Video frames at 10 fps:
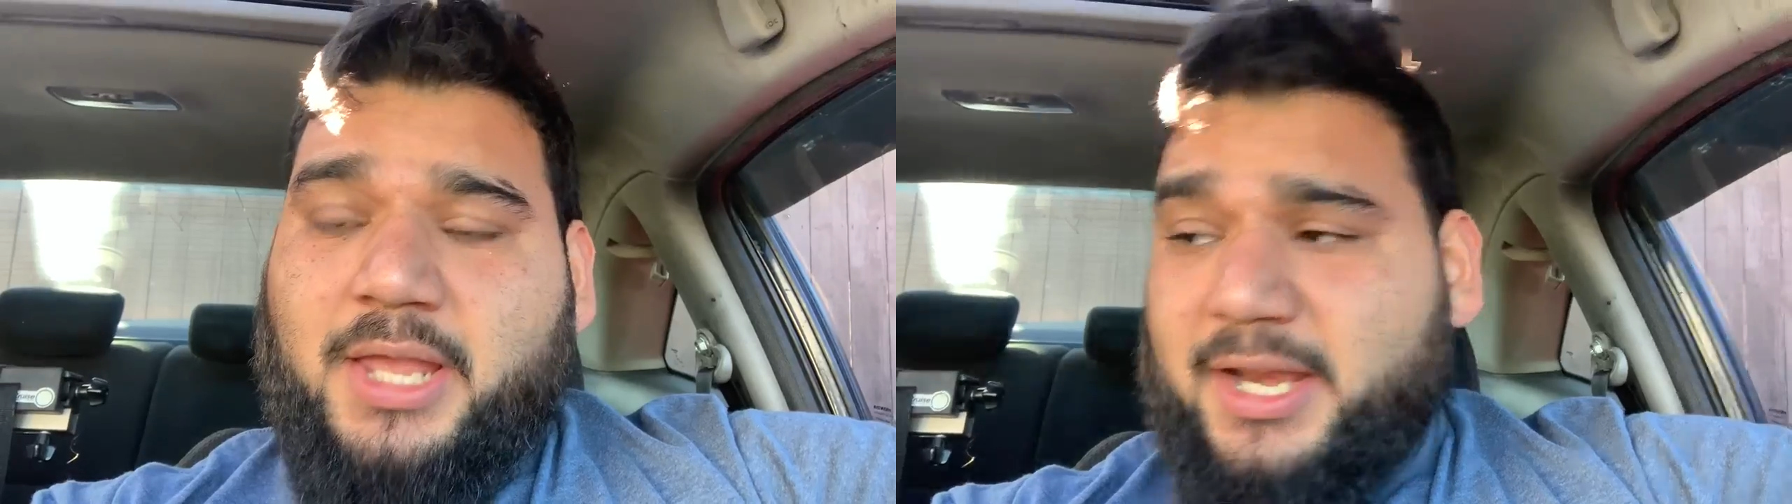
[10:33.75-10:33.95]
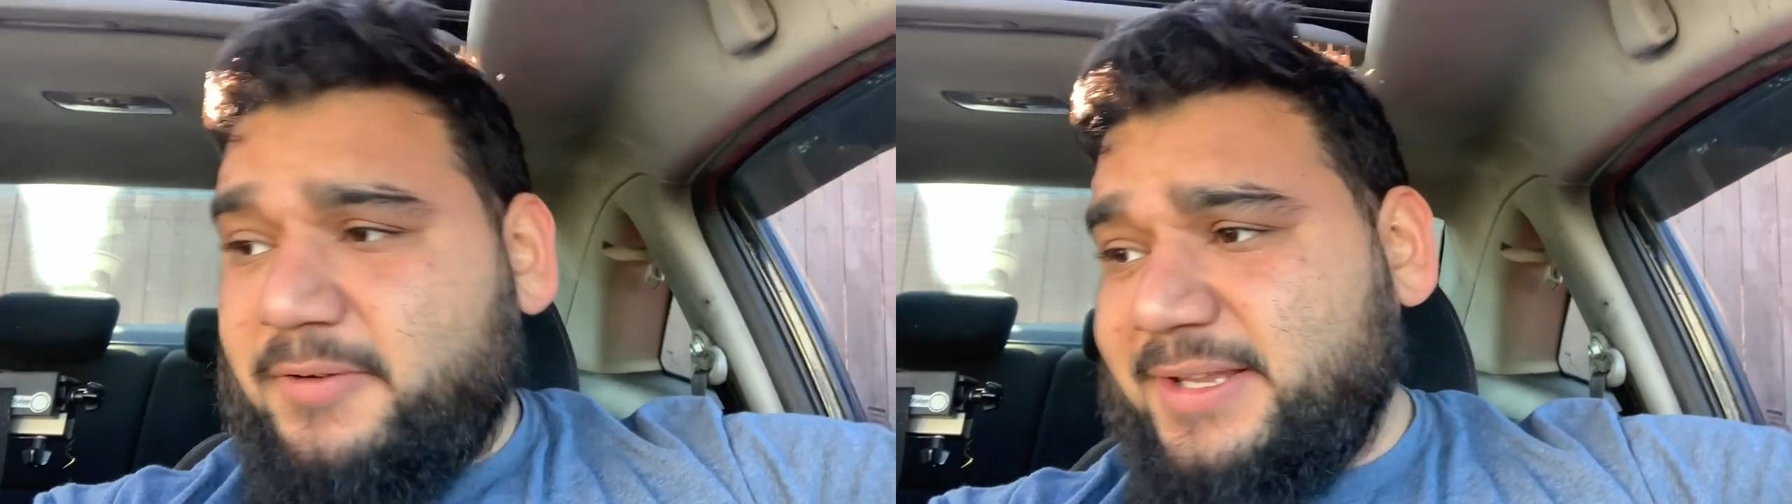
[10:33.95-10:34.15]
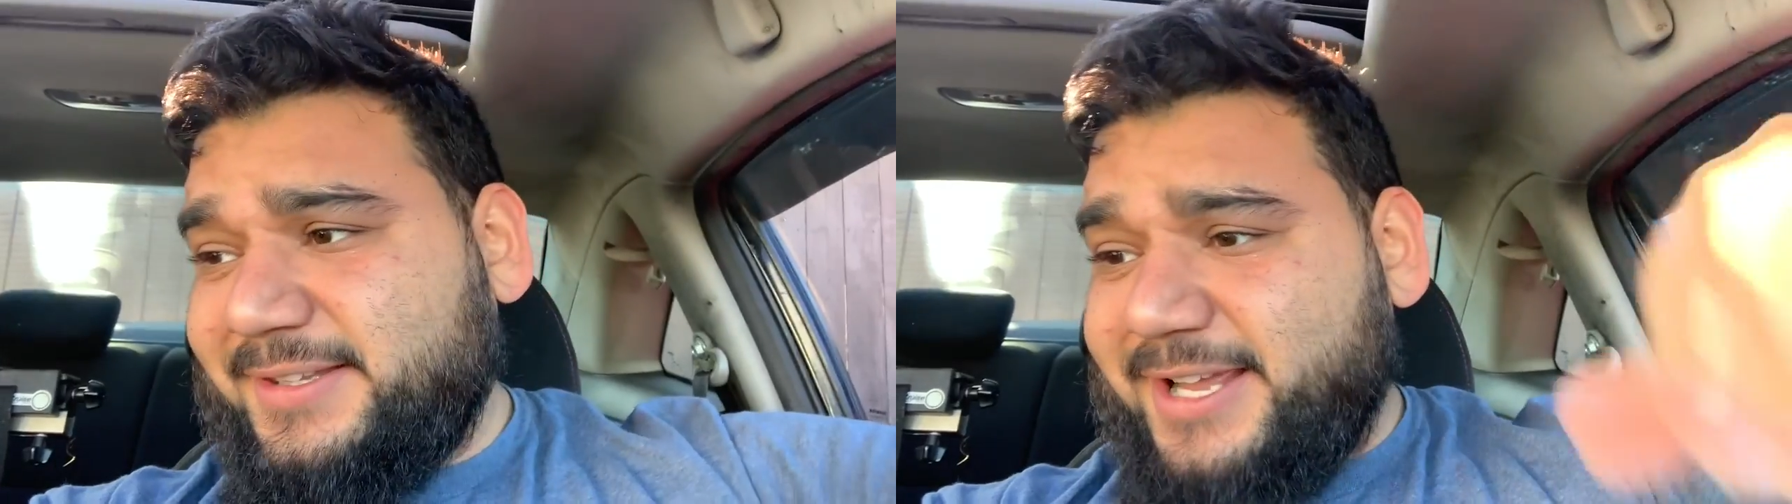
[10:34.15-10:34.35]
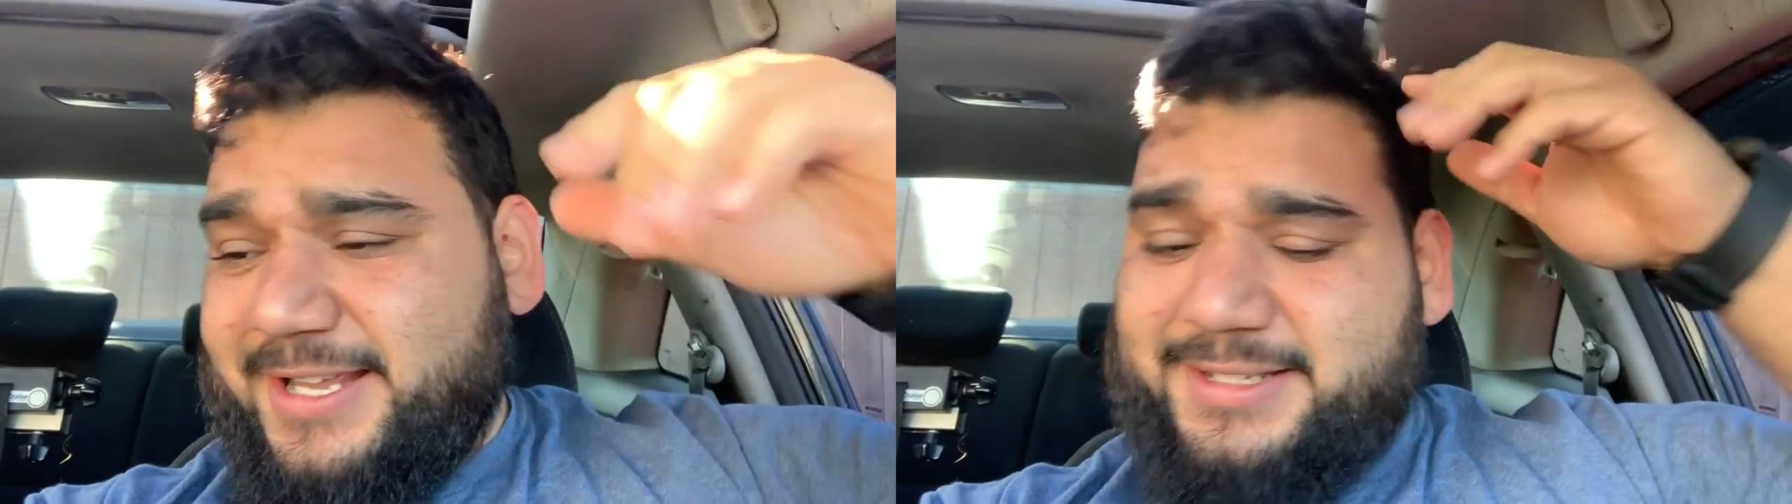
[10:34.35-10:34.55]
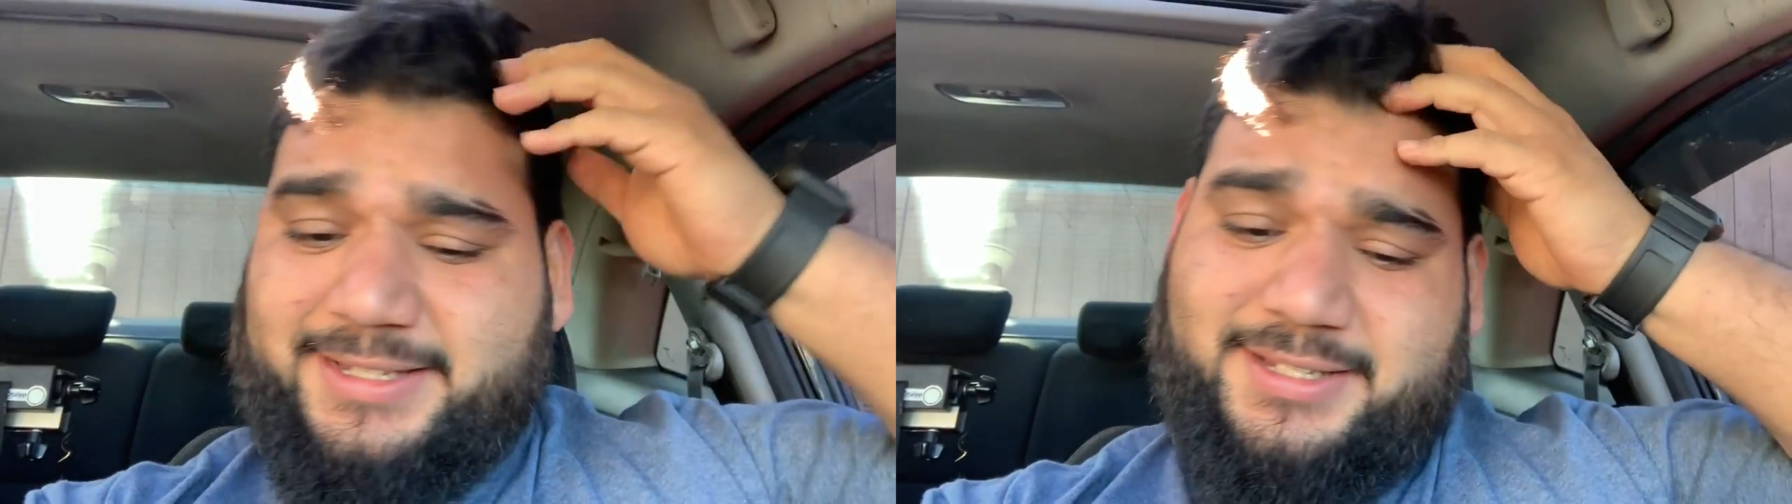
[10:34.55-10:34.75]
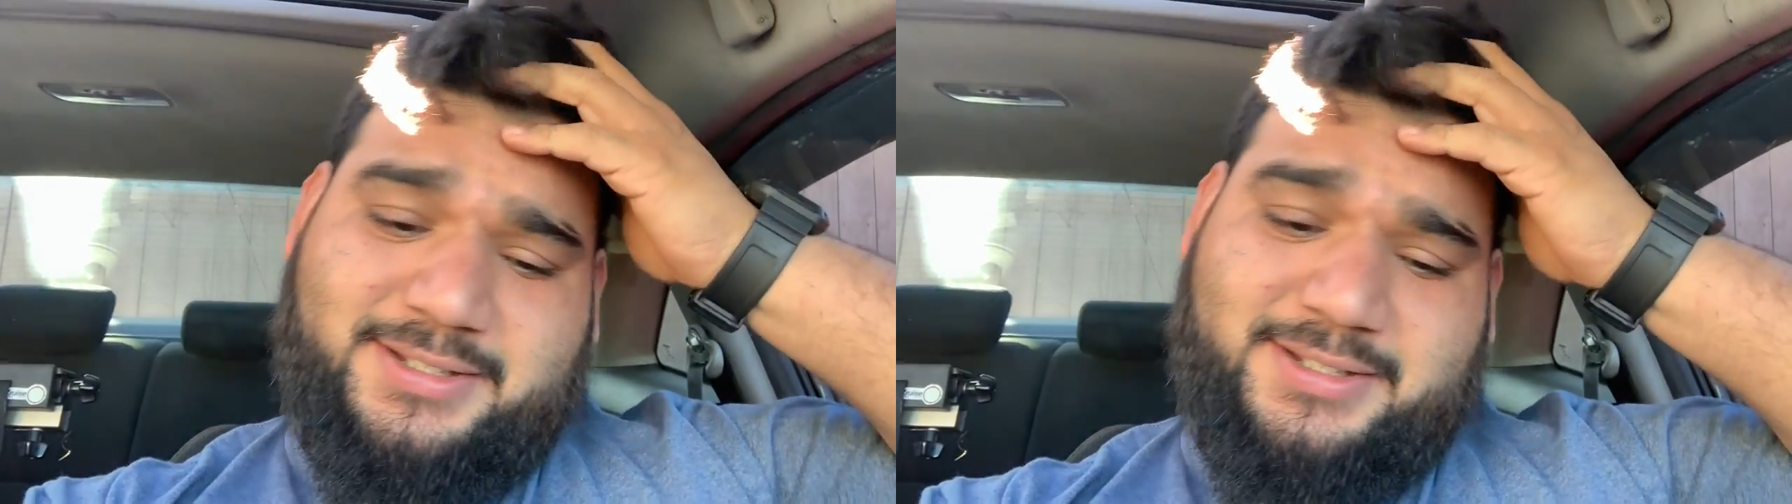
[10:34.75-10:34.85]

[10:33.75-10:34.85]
Anyways, guys,